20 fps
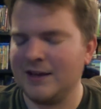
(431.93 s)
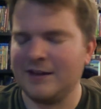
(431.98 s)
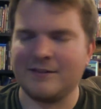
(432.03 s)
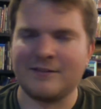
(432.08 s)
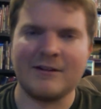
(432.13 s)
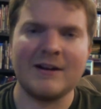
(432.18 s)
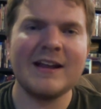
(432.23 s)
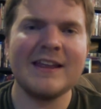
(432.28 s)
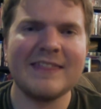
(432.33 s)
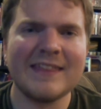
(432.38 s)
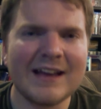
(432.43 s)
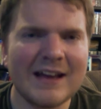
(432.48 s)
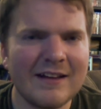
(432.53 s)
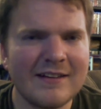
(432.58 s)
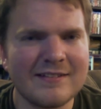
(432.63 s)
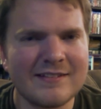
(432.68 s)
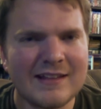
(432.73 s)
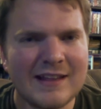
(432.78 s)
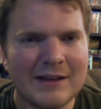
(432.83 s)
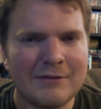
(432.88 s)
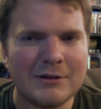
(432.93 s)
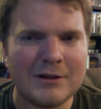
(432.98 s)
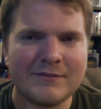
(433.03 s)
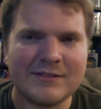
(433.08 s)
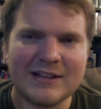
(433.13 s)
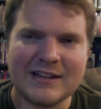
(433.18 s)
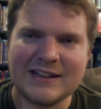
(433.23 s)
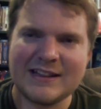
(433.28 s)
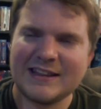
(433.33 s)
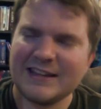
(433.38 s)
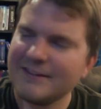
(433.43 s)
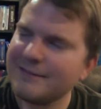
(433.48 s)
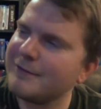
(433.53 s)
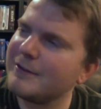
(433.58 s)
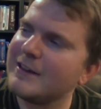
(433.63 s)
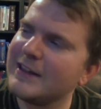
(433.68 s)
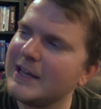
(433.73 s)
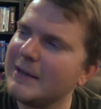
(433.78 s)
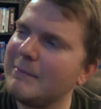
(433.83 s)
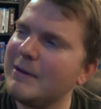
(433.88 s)
Is there anything else that I would have done
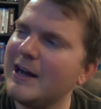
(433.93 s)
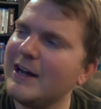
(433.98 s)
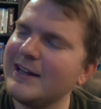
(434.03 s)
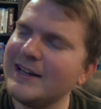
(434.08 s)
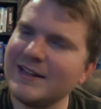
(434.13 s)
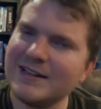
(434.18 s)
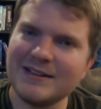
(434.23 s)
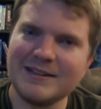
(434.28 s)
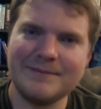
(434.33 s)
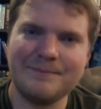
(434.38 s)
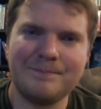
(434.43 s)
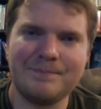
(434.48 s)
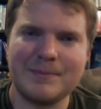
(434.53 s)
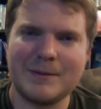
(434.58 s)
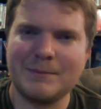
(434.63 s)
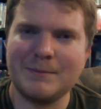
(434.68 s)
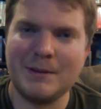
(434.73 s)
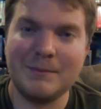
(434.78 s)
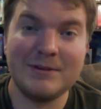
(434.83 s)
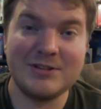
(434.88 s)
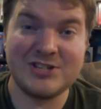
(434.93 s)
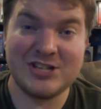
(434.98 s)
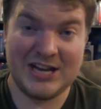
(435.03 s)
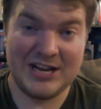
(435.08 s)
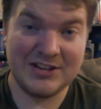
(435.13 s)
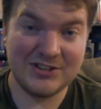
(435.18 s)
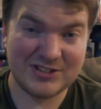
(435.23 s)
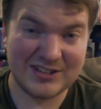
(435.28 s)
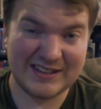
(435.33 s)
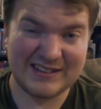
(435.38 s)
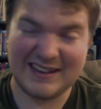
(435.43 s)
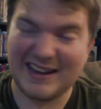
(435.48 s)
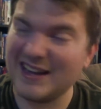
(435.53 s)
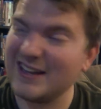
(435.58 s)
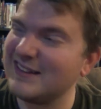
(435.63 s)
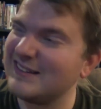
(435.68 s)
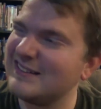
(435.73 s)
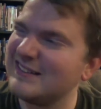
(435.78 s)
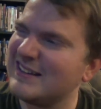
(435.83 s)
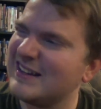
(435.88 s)
differently about it? Maybe change the
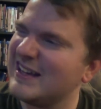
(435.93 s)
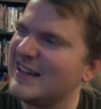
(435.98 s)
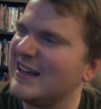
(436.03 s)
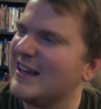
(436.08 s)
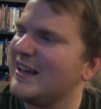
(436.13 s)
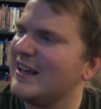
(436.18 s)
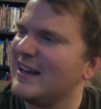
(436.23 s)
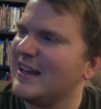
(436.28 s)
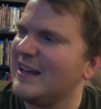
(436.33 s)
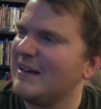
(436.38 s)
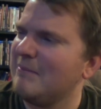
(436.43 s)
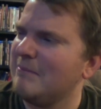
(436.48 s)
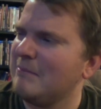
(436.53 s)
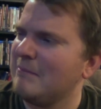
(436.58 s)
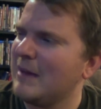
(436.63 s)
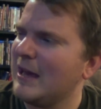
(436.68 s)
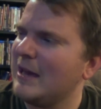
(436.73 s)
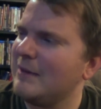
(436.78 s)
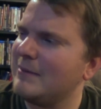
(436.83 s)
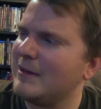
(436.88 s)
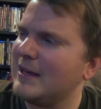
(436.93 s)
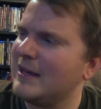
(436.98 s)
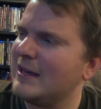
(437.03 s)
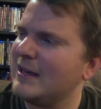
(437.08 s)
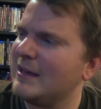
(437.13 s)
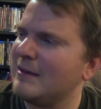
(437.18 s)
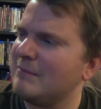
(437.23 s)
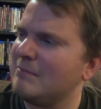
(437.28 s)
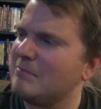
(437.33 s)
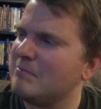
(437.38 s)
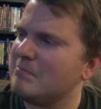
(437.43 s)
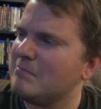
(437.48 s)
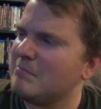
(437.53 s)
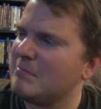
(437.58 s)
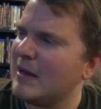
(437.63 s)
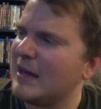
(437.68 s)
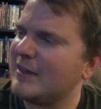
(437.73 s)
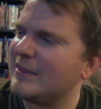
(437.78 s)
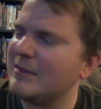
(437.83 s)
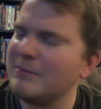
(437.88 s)
title? Maybe
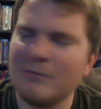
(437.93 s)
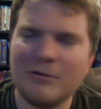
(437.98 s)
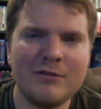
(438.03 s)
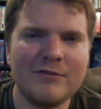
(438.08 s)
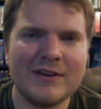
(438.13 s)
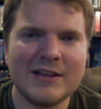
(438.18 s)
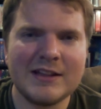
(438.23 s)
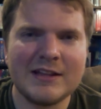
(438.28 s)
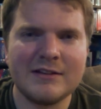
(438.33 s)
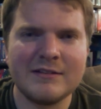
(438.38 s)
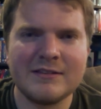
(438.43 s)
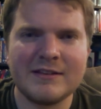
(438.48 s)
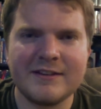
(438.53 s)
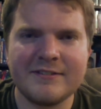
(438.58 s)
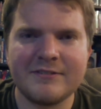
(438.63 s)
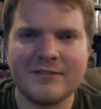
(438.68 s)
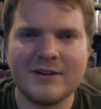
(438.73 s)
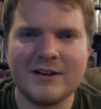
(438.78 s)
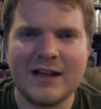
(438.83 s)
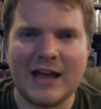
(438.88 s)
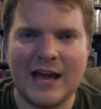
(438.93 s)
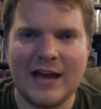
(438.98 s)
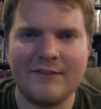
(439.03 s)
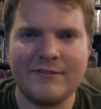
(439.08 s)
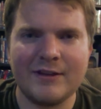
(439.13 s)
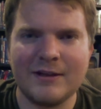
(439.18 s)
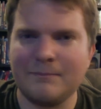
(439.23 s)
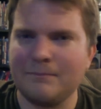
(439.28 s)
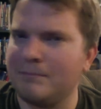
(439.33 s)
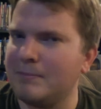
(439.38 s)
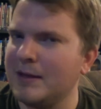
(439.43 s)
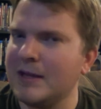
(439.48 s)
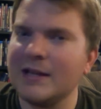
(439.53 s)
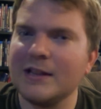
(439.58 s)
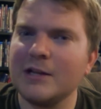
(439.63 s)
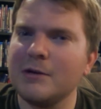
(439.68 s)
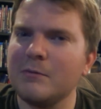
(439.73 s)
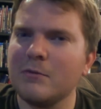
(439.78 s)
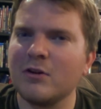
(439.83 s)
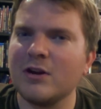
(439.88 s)
make the movie a little different? Have it be a
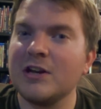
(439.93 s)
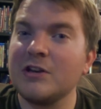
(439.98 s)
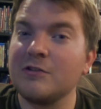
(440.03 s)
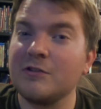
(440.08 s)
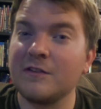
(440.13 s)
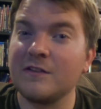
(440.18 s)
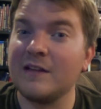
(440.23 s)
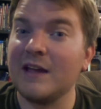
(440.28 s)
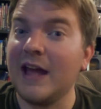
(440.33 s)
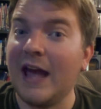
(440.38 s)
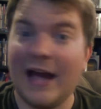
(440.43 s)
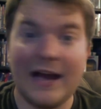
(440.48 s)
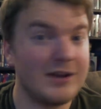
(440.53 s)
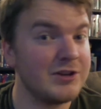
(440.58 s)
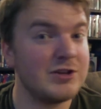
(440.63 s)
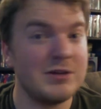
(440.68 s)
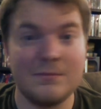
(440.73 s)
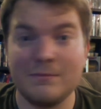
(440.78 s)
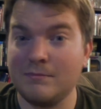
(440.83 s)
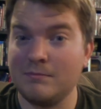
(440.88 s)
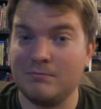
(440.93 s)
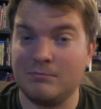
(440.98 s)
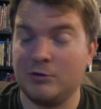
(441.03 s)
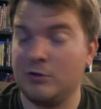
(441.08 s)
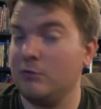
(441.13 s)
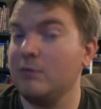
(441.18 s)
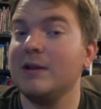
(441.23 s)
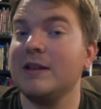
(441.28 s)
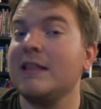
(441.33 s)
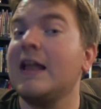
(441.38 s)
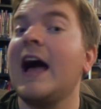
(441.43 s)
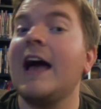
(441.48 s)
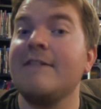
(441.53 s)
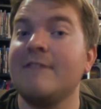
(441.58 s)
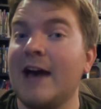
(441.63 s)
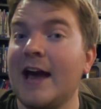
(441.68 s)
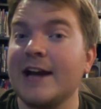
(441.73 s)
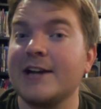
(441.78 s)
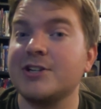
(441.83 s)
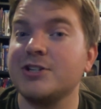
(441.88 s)
little more interesting? Actually do it
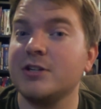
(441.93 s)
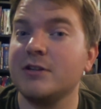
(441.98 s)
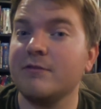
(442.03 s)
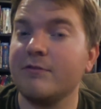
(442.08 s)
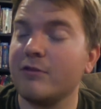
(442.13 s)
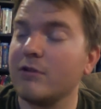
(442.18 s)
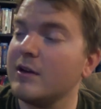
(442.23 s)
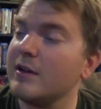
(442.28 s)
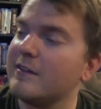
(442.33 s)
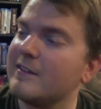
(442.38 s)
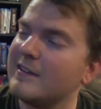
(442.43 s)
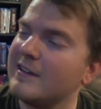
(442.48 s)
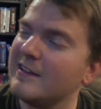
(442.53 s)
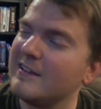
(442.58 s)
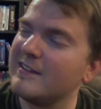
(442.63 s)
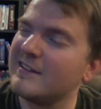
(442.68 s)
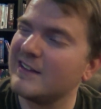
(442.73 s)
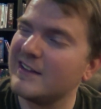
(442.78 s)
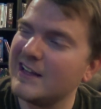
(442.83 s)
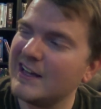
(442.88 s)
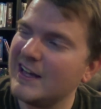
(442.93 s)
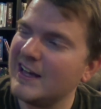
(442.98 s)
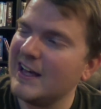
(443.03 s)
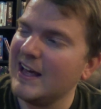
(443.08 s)
live action, for instance?